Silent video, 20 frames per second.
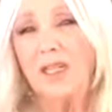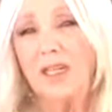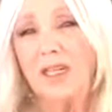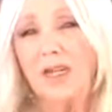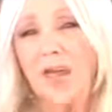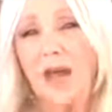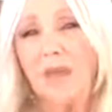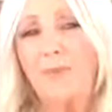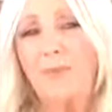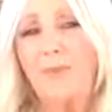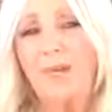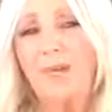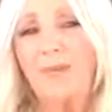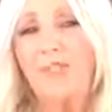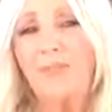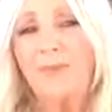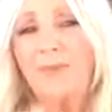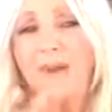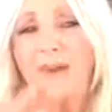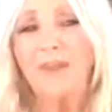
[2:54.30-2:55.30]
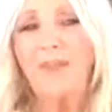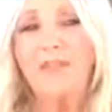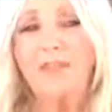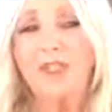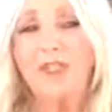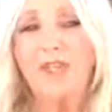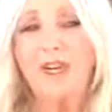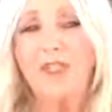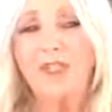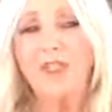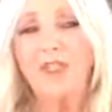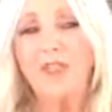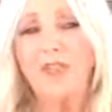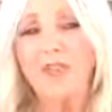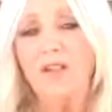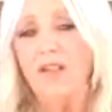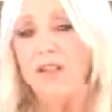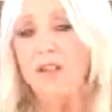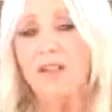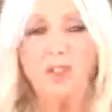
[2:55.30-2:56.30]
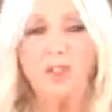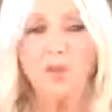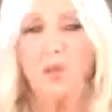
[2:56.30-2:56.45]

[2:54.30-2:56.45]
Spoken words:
happiness and manifestation, they're just